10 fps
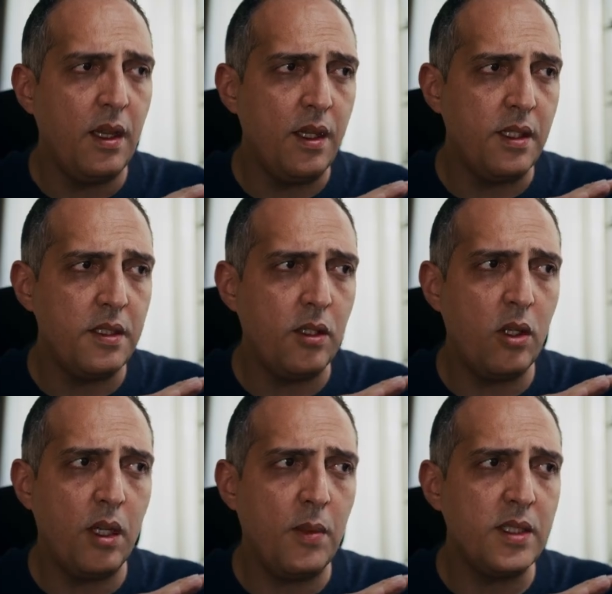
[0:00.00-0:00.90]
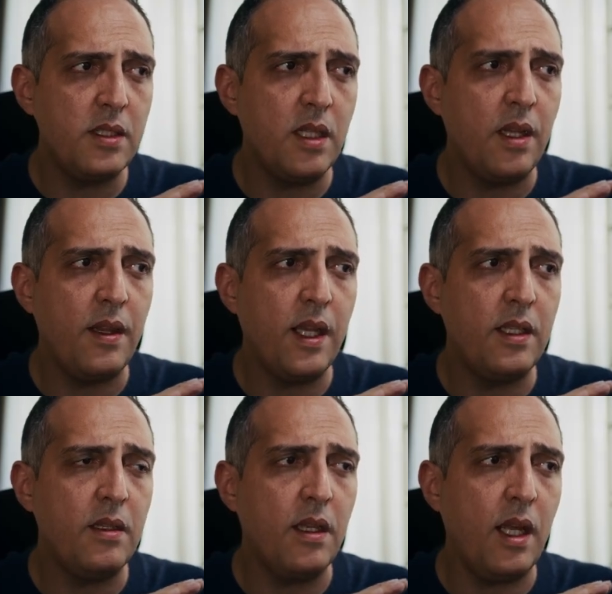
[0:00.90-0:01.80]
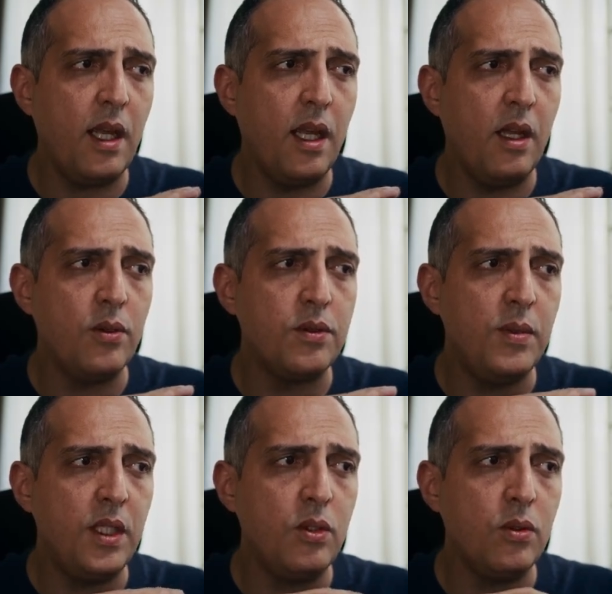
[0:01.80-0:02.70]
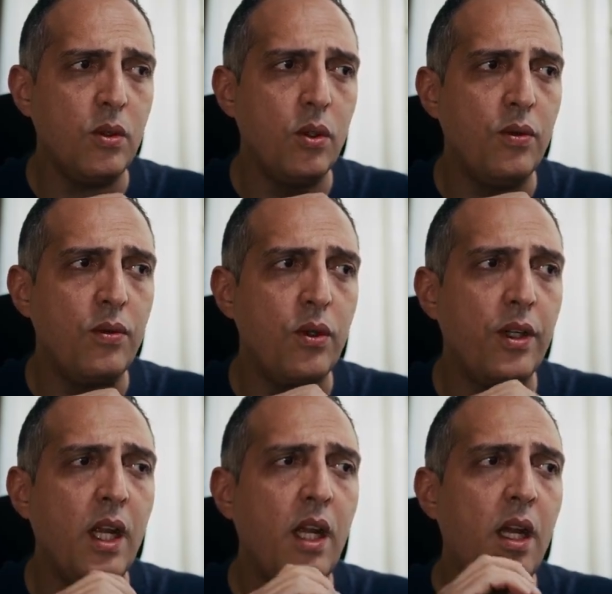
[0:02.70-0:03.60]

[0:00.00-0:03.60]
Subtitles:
the circular muscle, that allows me to go for